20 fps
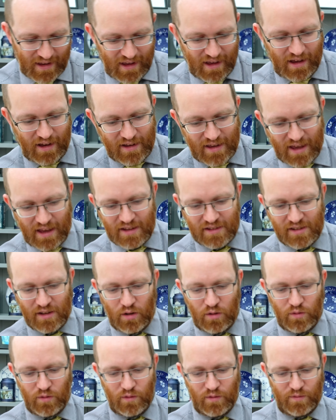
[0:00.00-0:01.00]
Okay,
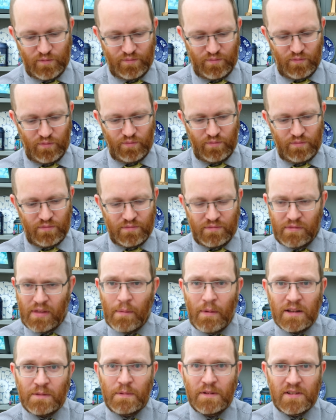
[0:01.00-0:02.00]
so there
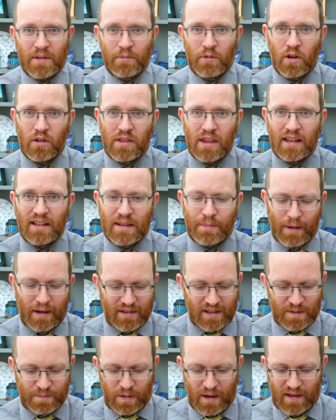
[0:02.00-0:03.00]
must be some good things about
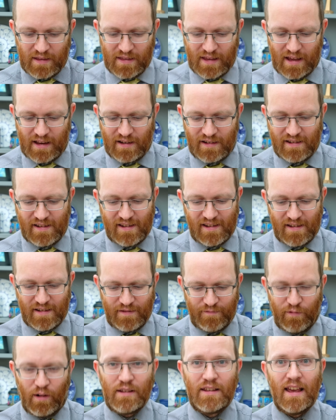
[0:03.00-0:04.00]
this pen then.
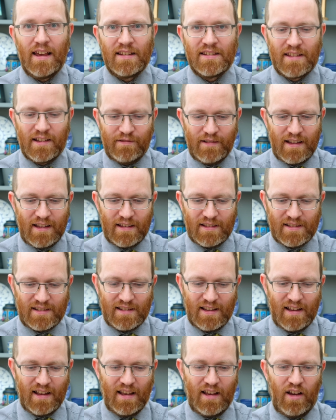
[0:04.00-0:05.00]
Well, yes, there is.
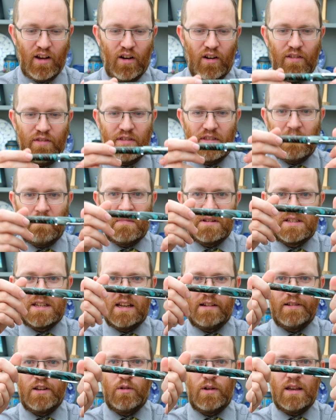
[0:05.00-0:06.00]
The
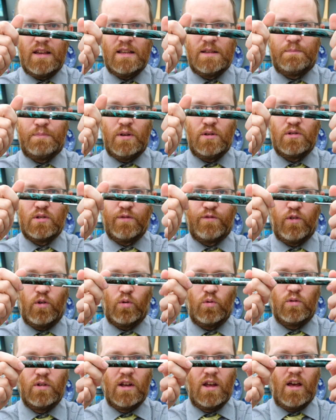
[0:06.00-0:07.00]
material is
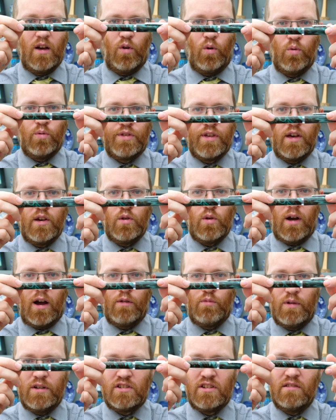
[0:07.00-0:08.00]
beautiful, although I
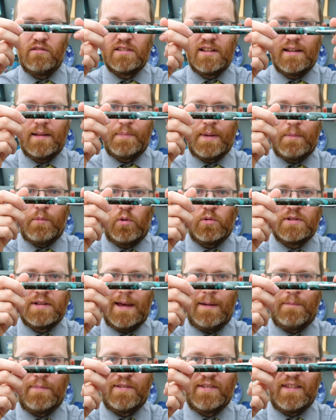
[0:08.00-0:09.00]
wish there was a little bit more
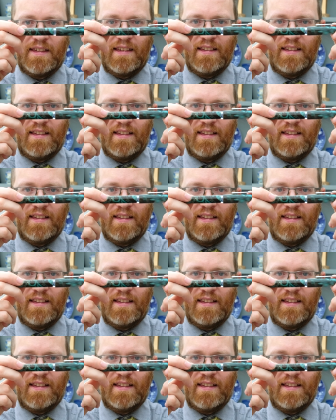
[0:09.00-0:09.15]
depth.